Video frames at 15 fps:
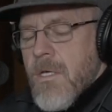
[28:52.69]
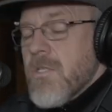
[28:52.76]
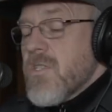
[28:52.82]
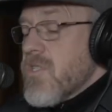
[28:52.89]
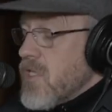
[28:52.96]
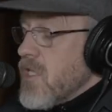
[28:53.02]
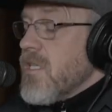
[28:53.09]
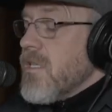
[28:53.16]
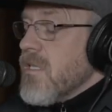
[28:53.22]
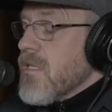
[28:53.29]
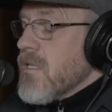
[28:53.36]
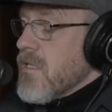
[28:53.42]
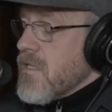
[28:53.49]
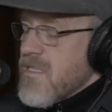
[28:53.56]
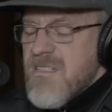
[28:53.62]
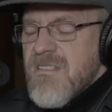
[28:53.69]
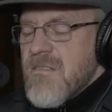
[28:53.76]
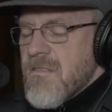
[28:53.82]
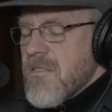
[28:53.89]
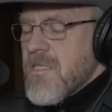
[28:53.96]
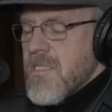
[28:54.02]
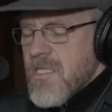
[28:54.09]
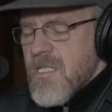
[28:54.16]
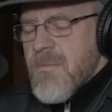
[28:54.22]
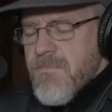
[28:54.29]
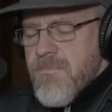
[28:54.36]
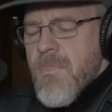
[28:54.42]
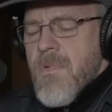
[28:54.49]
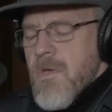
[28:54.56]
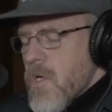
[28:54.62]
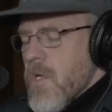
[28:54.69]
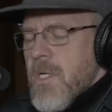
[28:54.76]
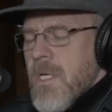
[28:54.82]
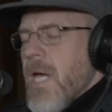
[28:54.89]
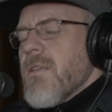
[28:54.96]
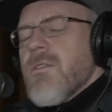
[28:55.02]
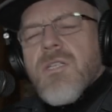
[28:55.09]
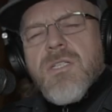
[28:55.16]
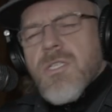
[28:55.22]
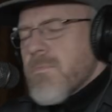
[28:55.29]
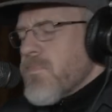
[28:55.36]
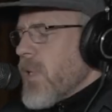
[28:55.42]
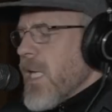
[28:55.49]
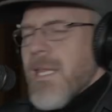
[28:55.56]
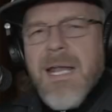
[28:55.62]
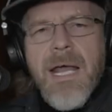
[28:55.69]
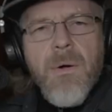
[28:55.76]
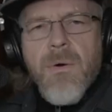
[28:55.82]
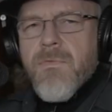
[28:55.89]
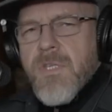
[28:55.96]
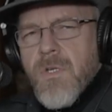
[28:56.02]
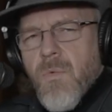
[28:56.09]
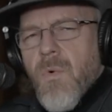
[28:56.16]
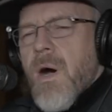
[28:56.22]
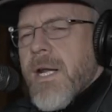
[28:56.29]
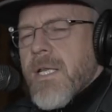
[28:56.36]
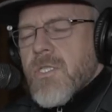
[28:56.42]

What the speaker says: Silicon shit. And you just play that however you want.